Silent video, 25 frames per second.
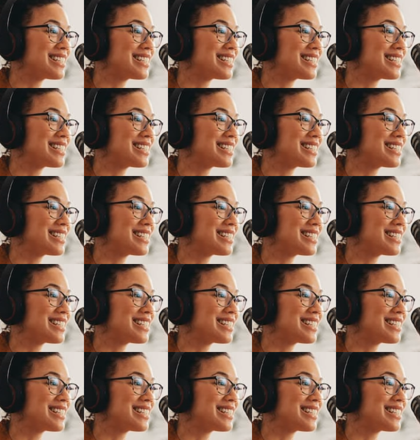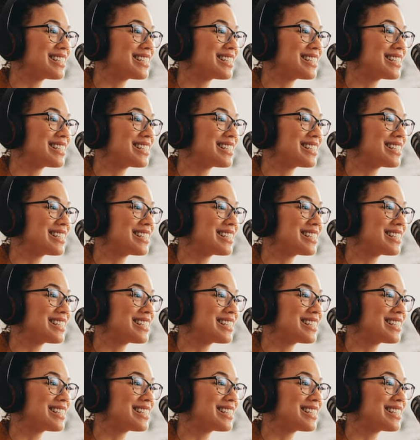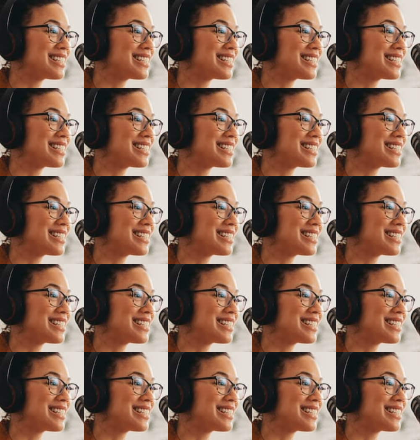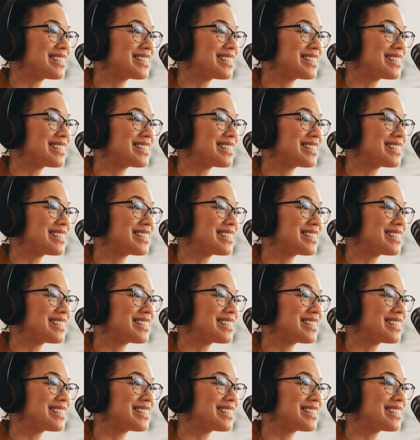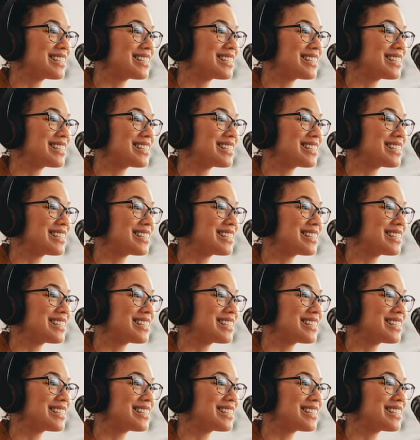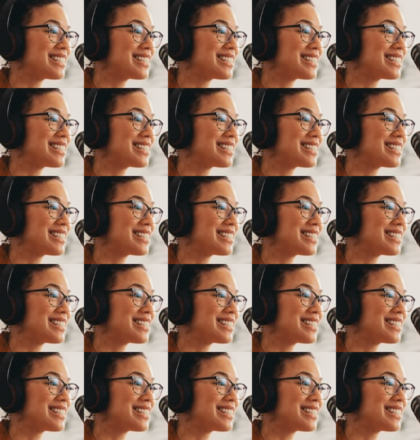[no speech]